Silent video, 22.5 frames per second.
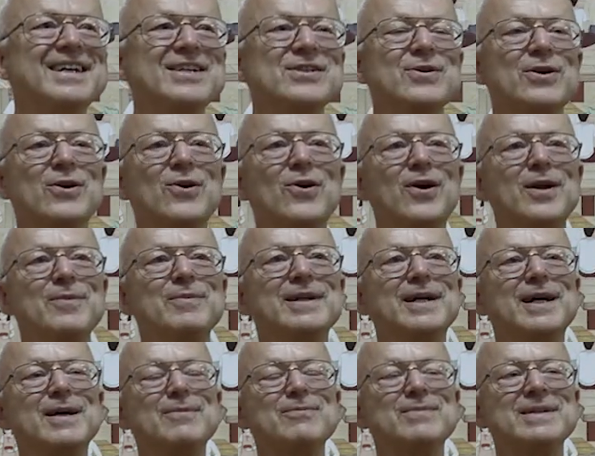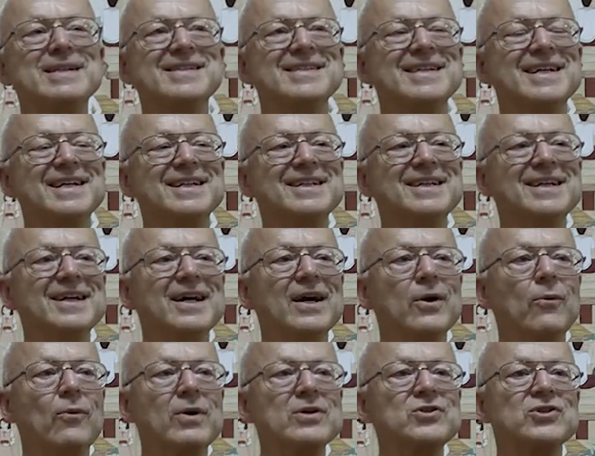and so he called me up and said,
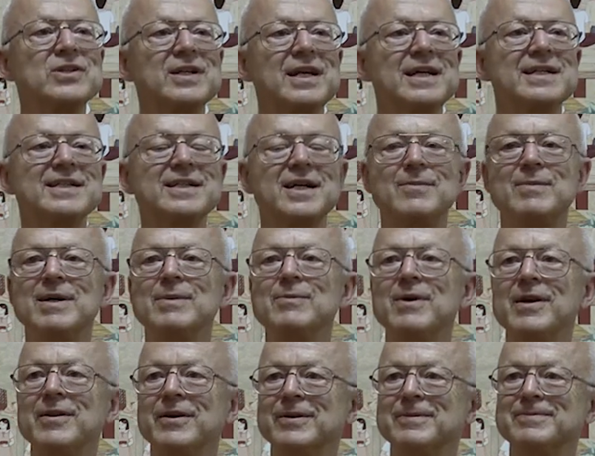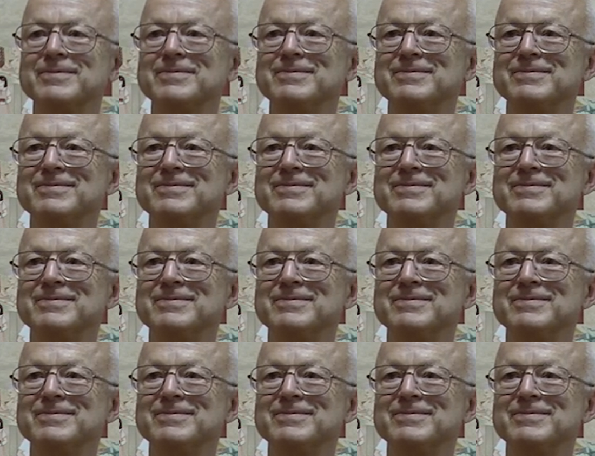What should I tell my mother?